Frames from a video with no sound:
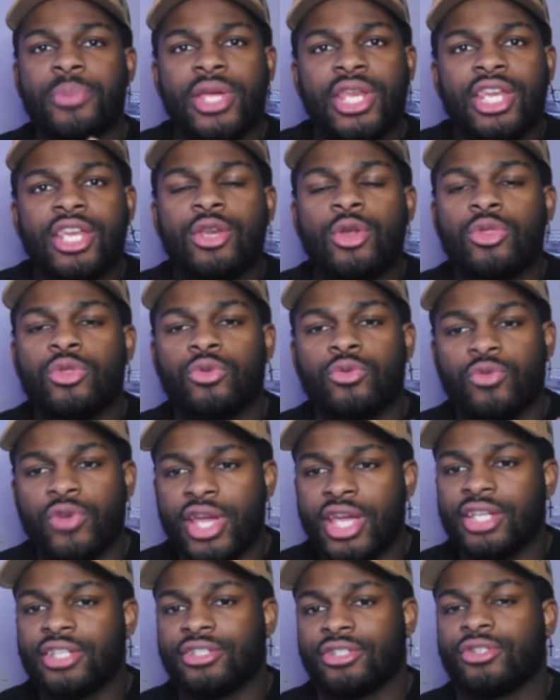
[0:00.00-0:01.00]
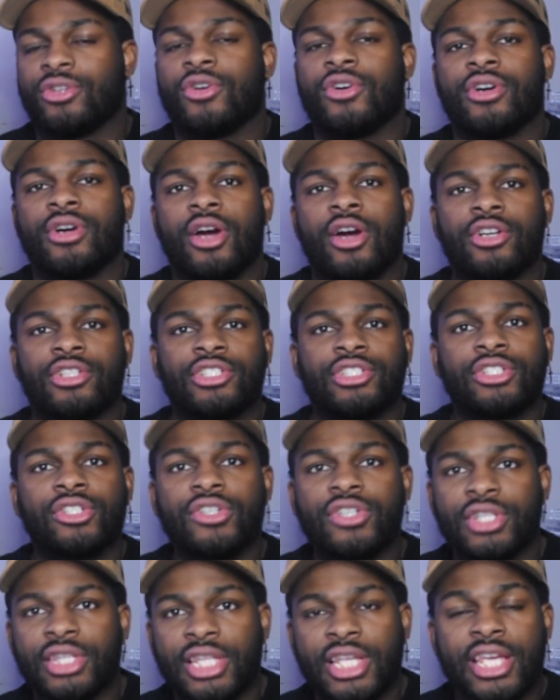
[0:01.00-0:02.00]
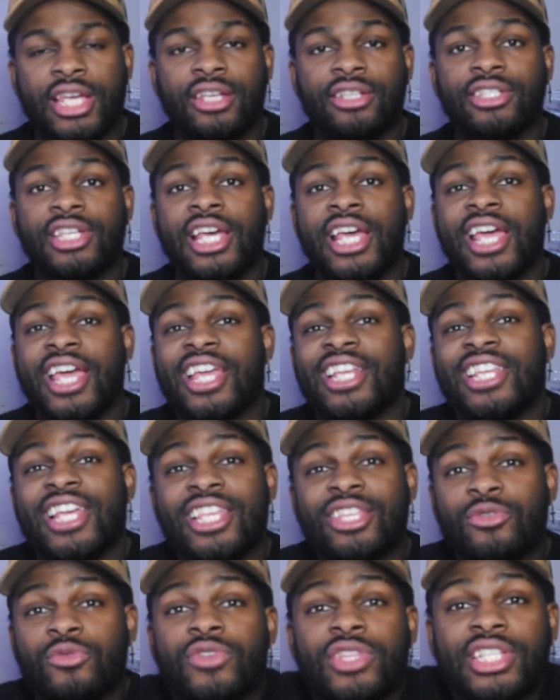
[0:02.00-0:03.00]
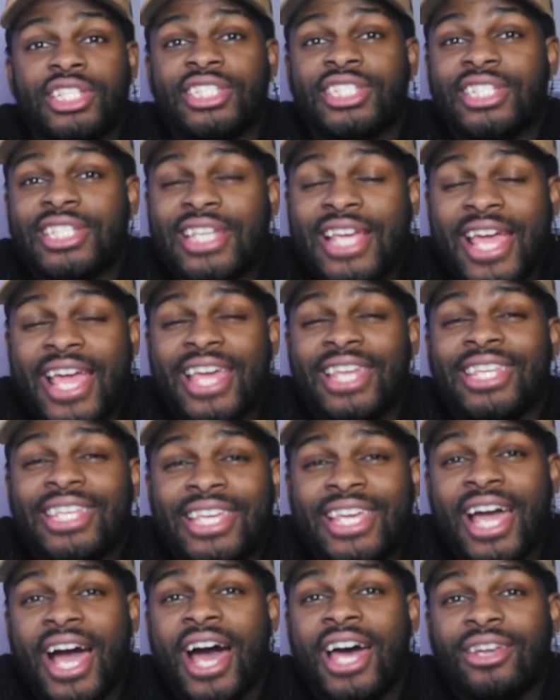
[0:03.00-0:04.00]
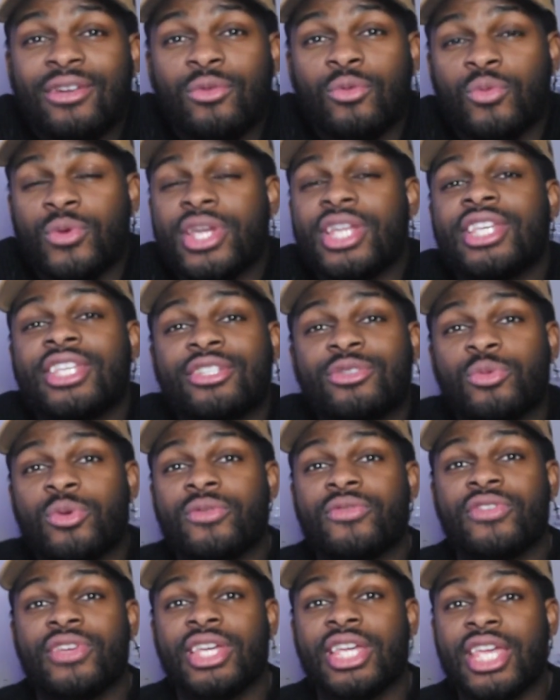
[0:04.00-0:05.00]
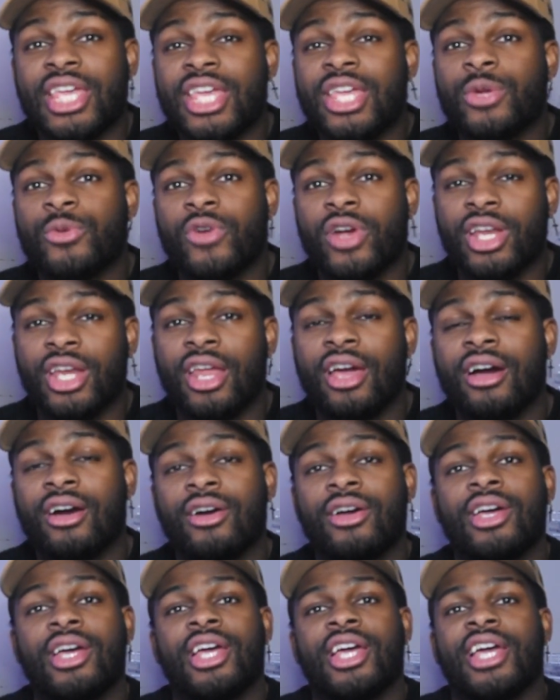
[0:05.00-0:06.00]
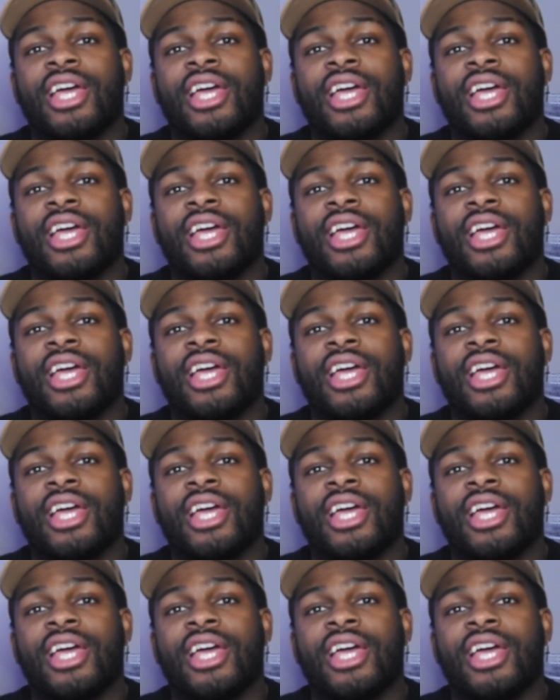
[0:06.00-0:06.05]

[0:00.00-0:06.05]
depending on the race or certain things, he doesn't really see any kind of weakness within King right now.